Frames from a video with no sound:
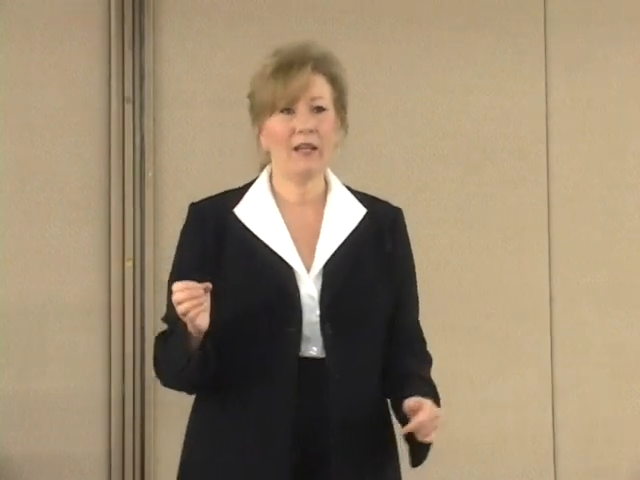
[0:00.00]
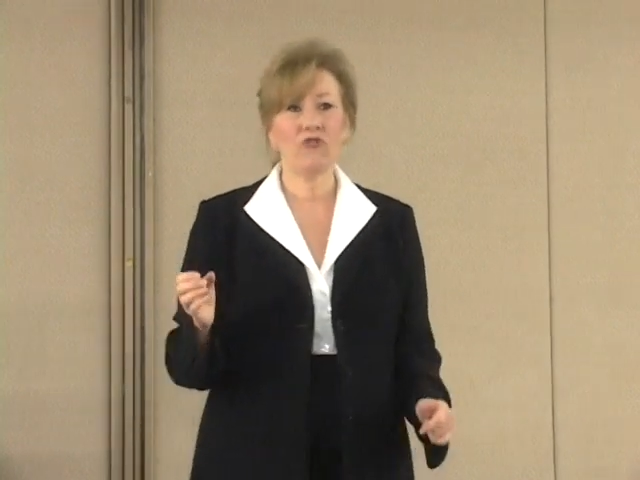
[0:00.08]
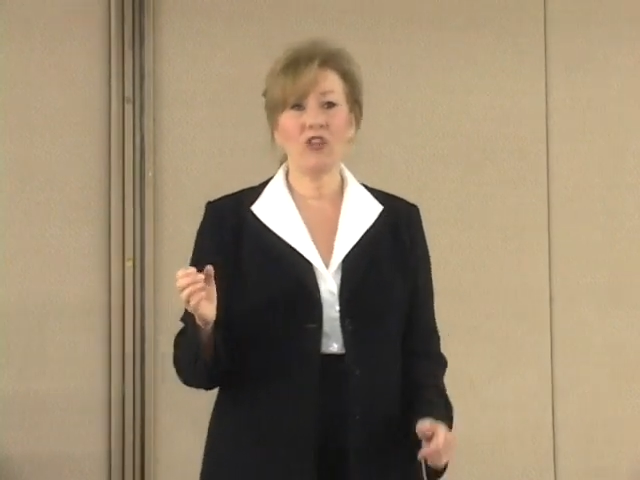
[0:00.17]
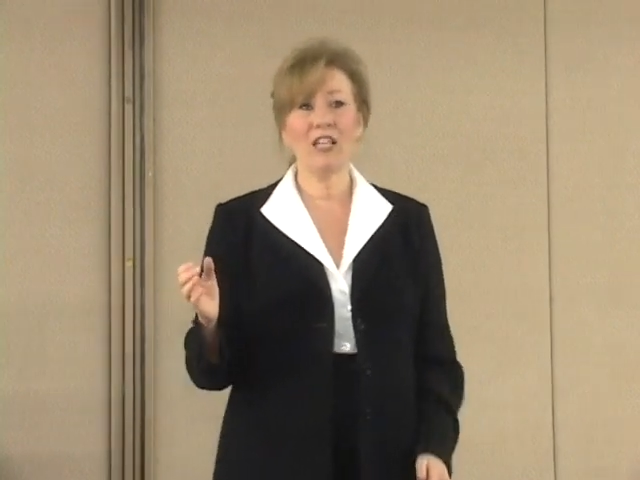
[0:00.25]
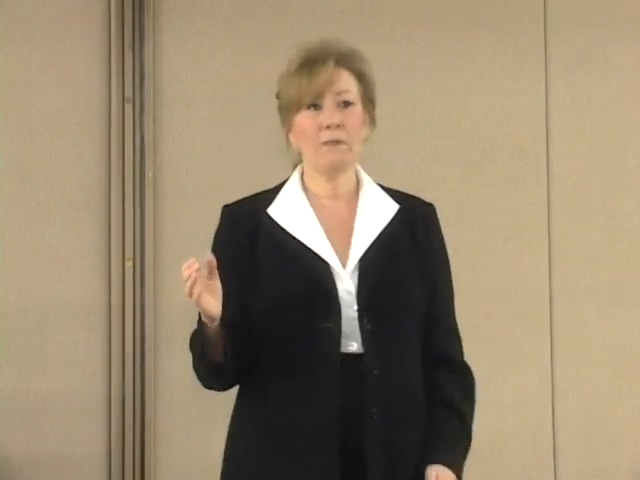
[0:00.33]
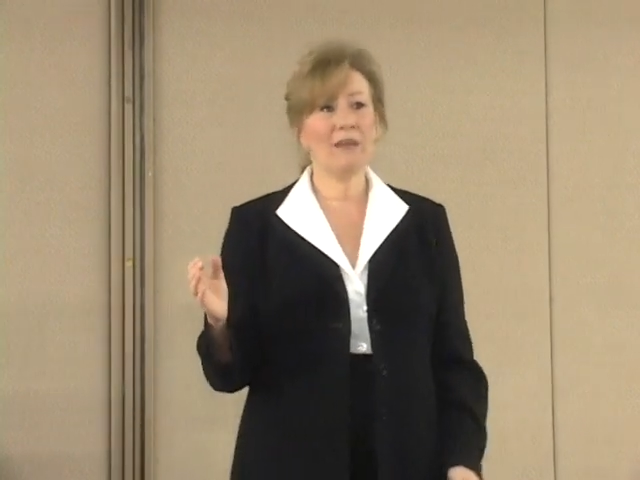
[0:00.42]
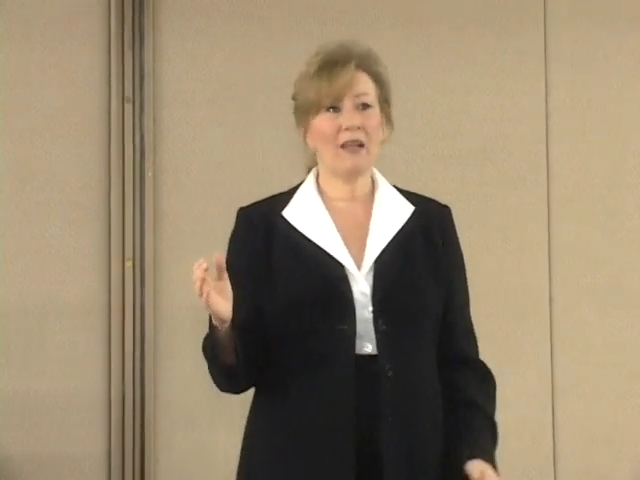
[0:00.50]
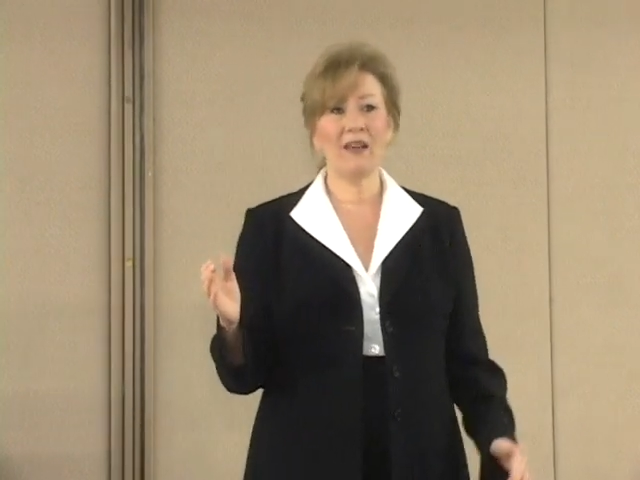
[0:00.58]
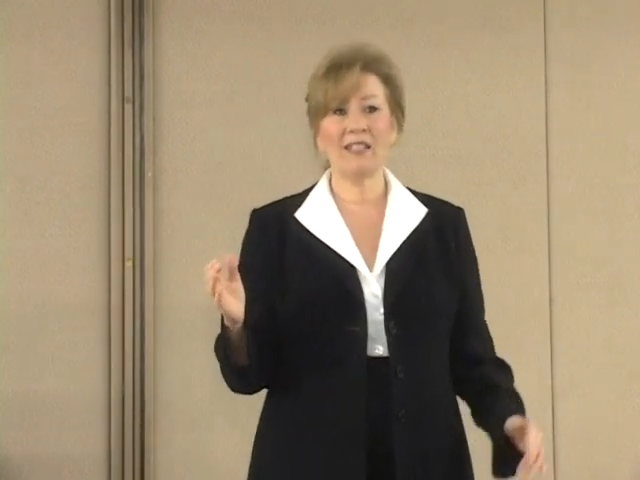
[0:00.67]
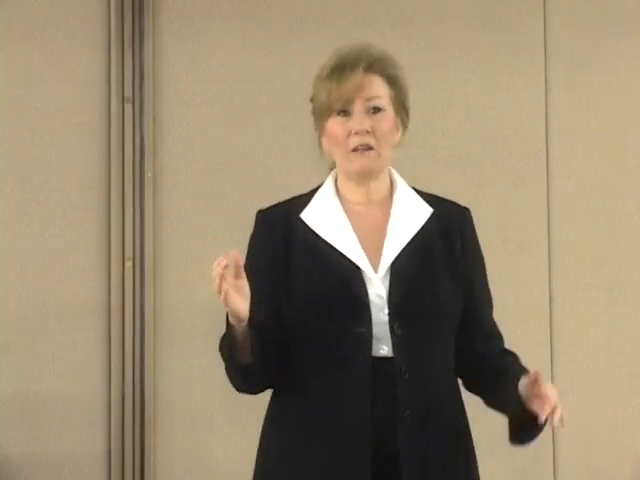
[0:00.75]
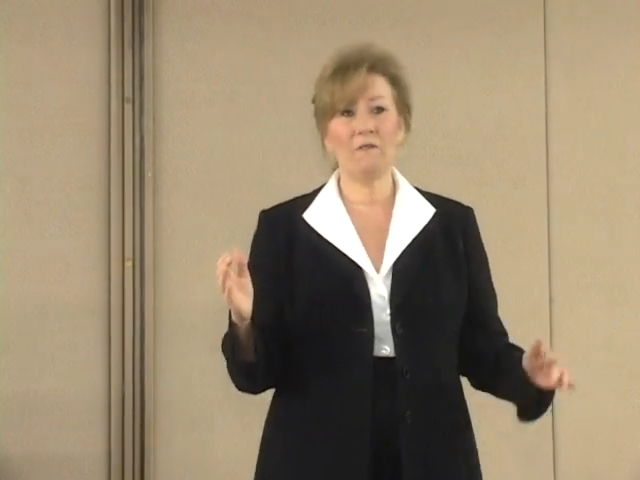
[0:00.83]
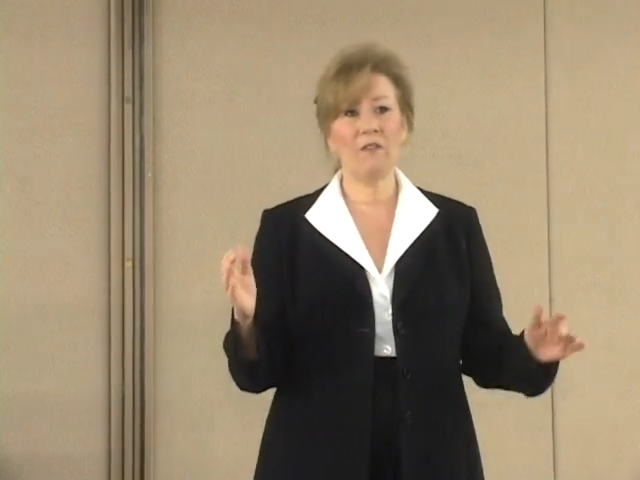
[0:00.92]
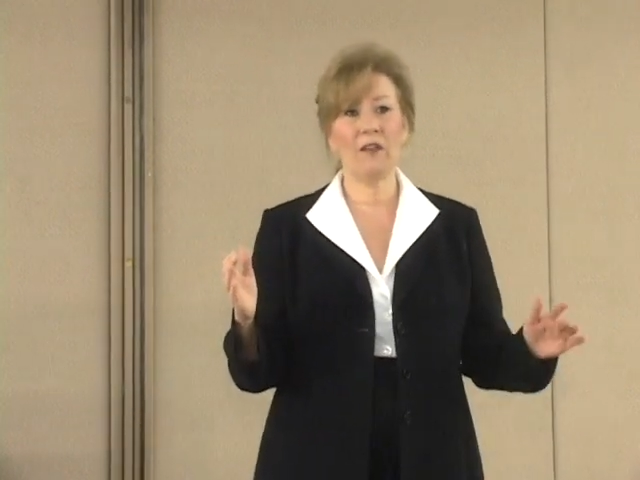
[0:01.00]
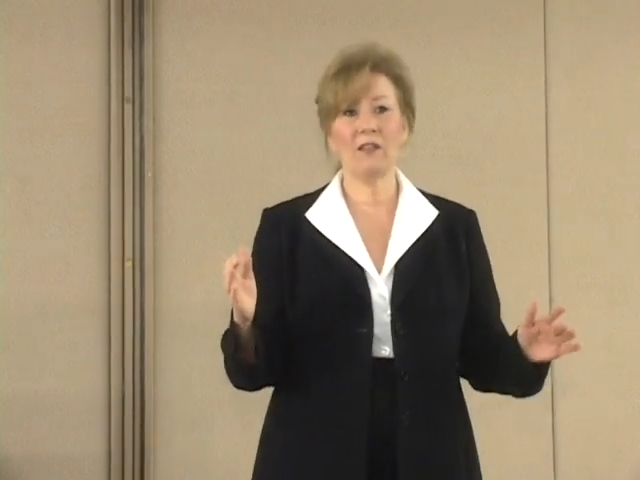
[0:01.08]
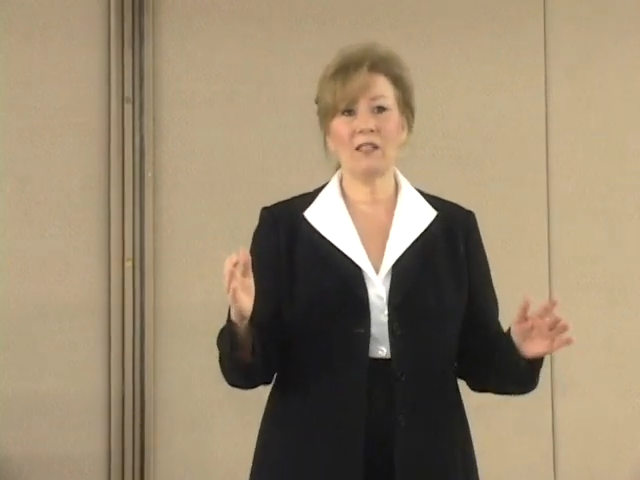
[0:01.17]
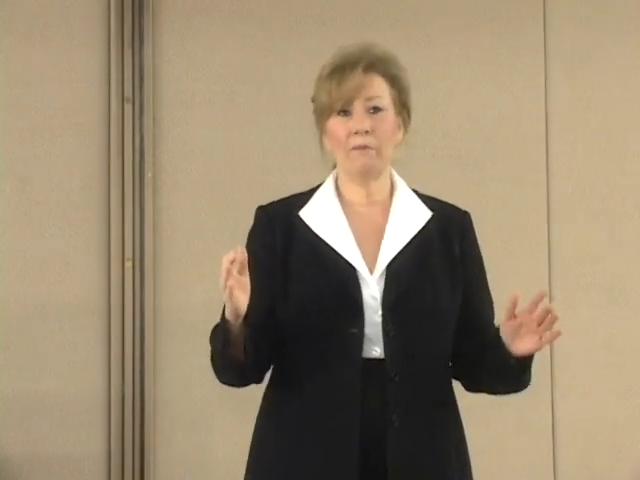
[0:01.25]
just because it feels